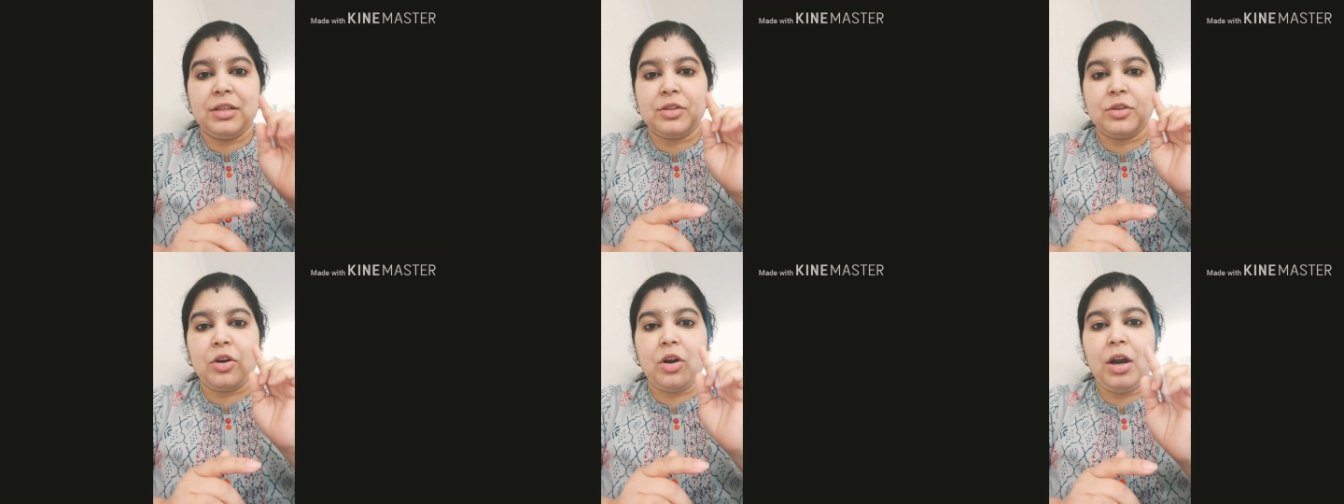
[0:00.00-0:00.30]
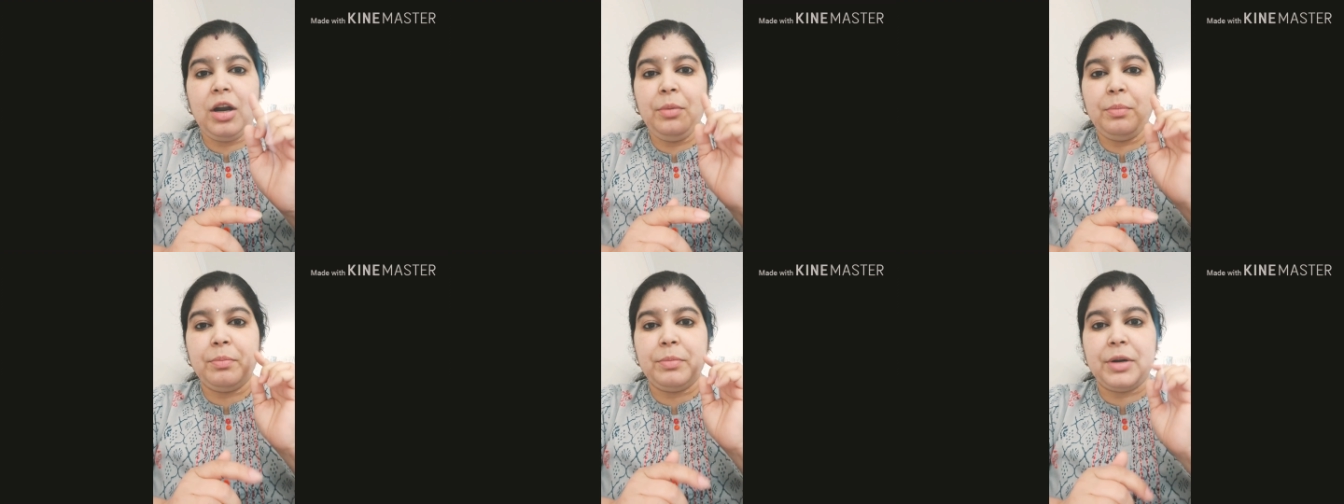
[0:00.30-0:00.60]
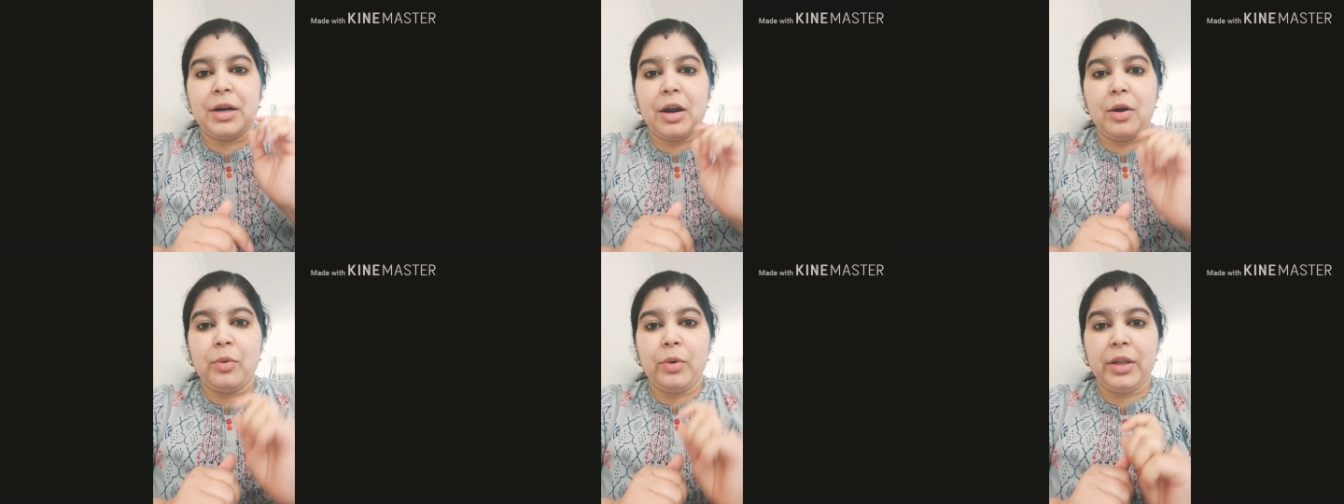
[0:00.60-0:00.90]
is called
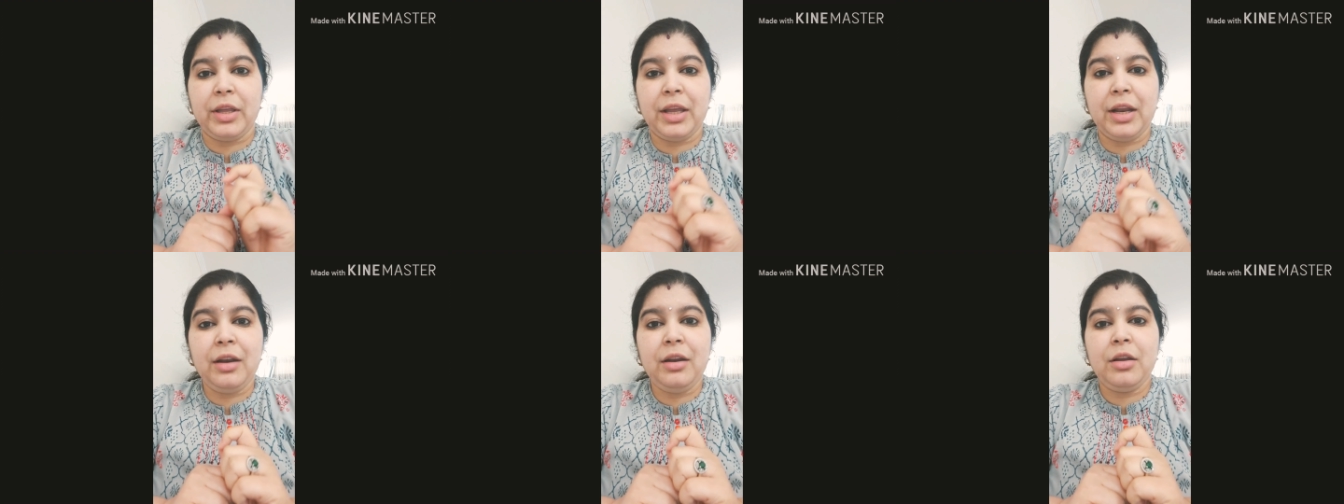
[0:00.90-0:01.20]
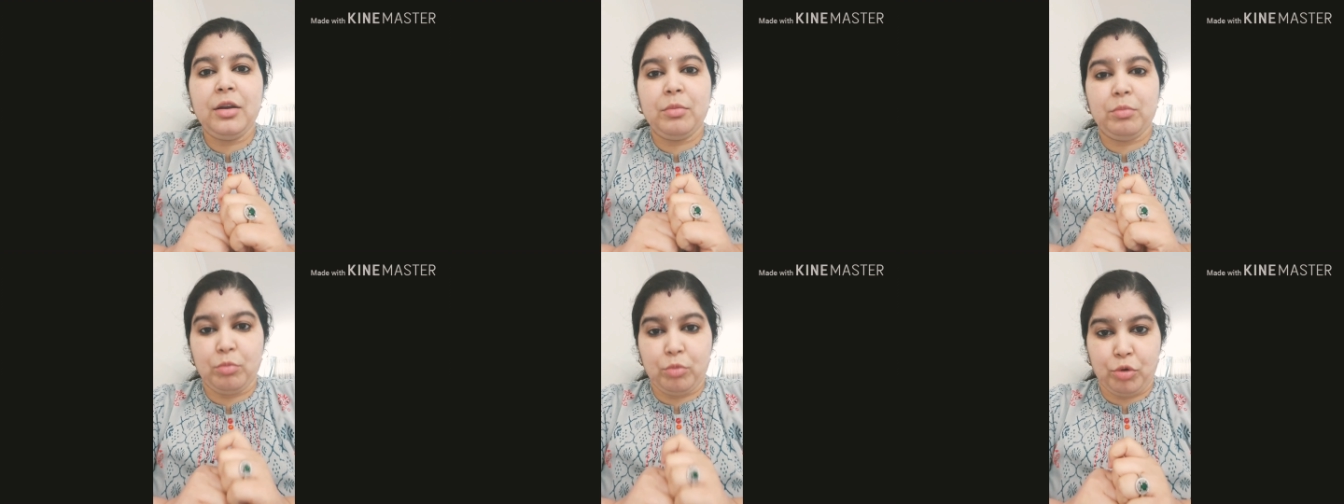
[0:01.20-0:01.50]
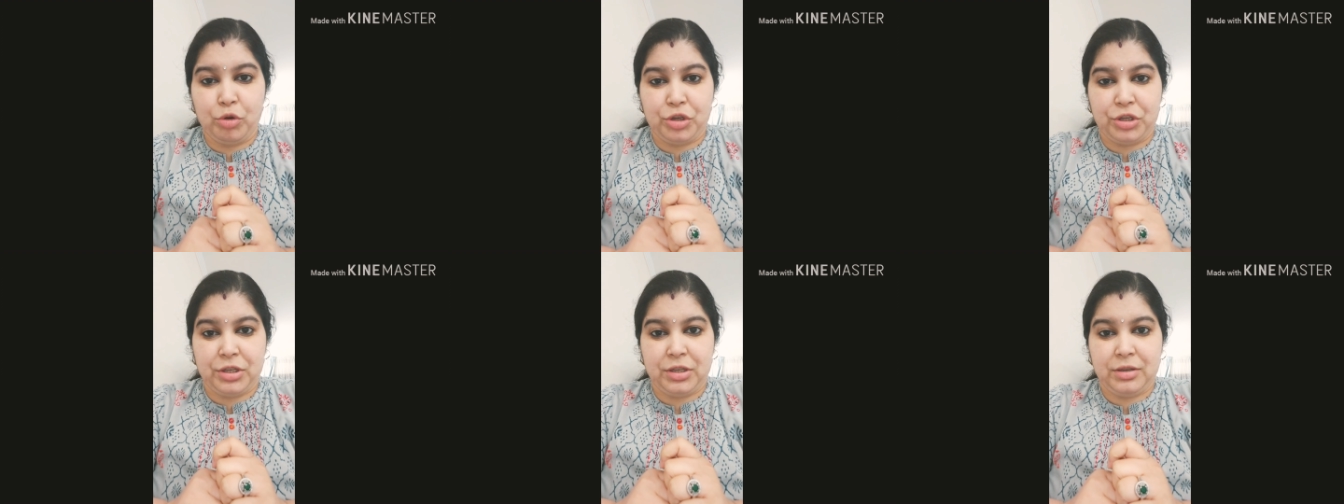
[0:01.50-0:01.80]
Brownian
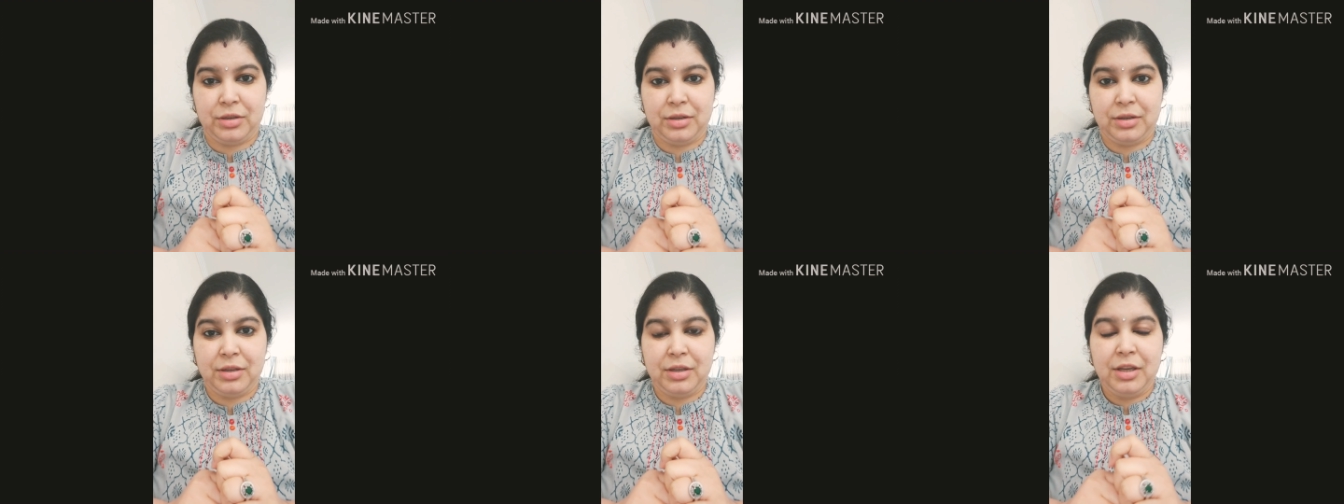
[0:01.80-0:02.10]
motion.